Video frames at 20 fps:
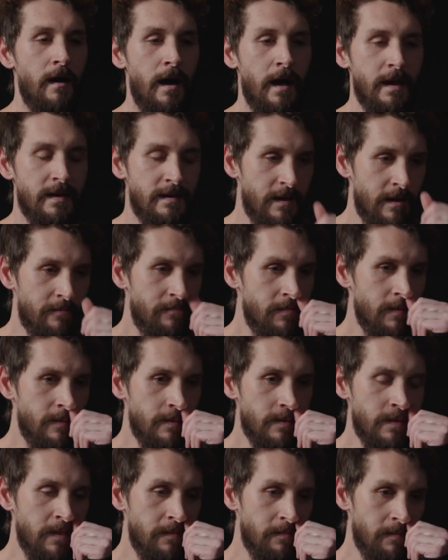I
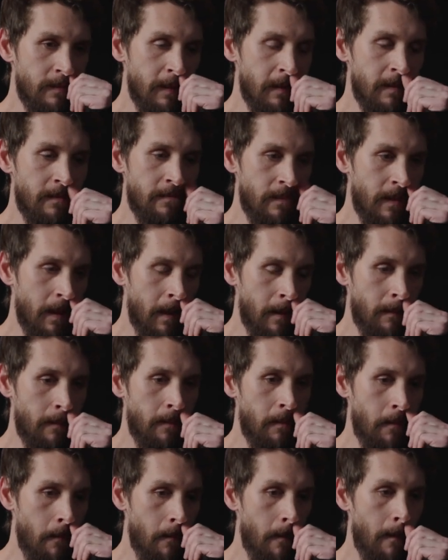definitely think that
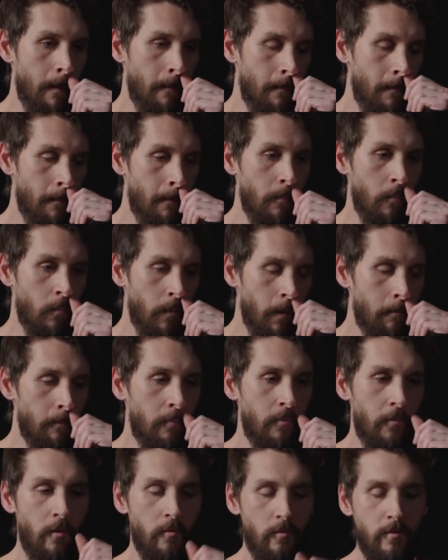what
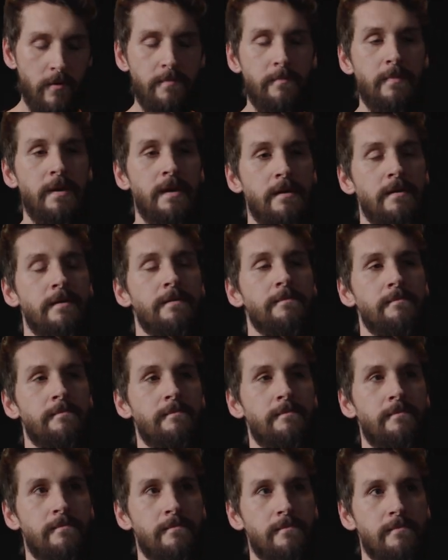broke me,
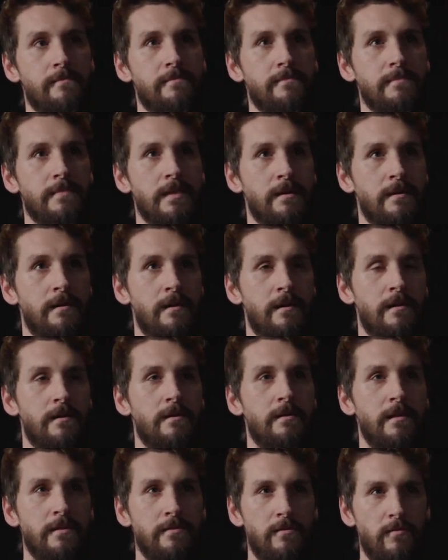
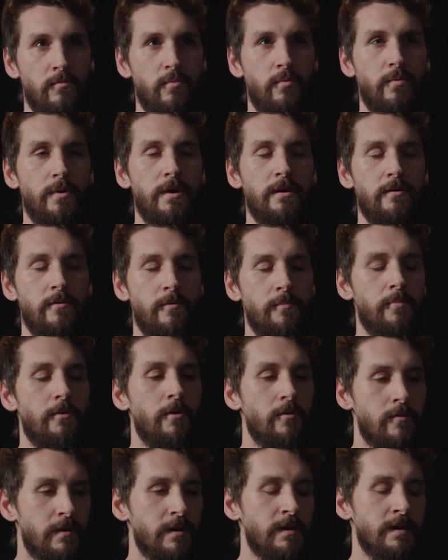like the real
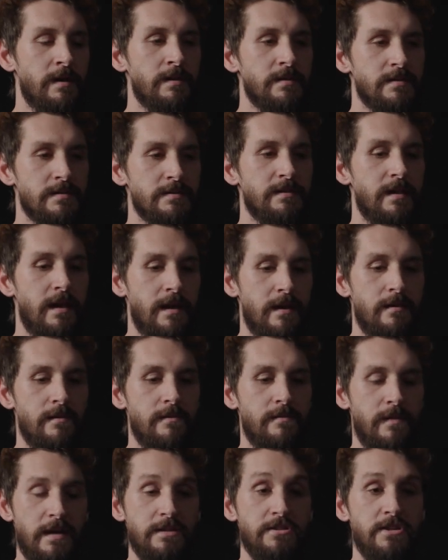brokenness
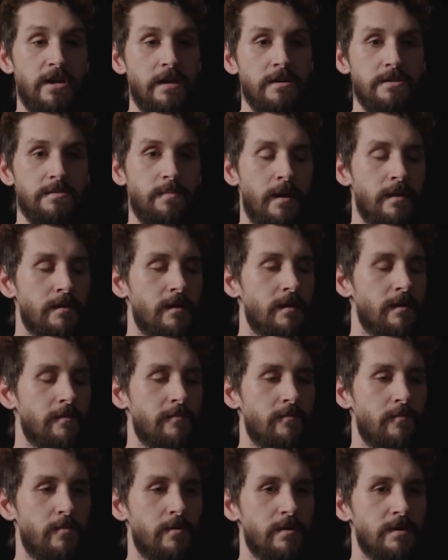that changed my
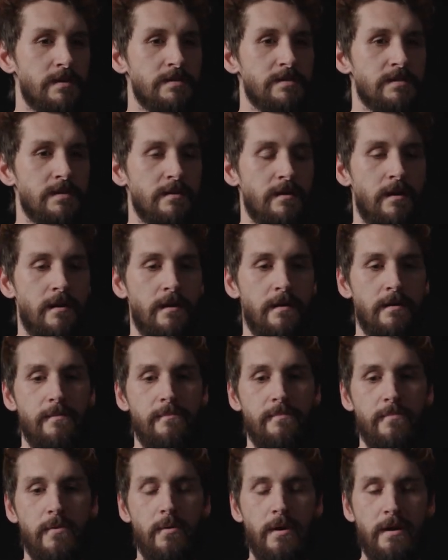life, was
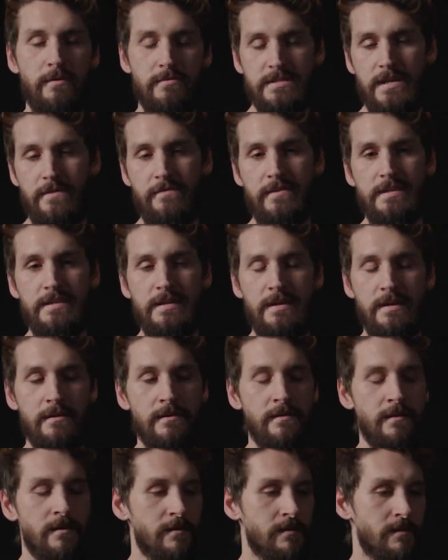when I was 17.